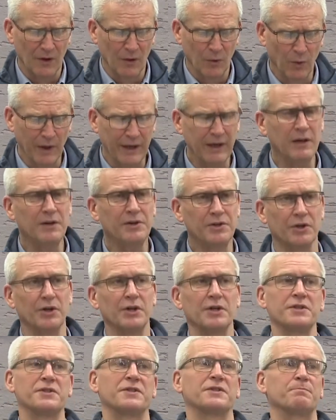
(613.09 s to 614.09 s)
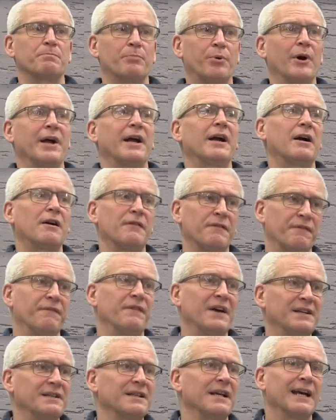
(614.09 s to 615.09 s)
where does prayer
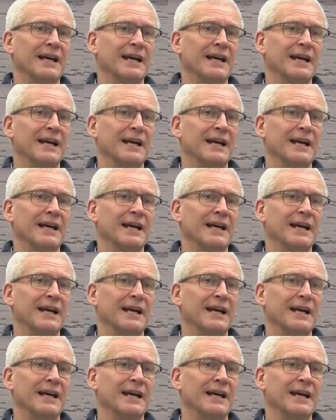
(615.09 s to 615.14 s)
fit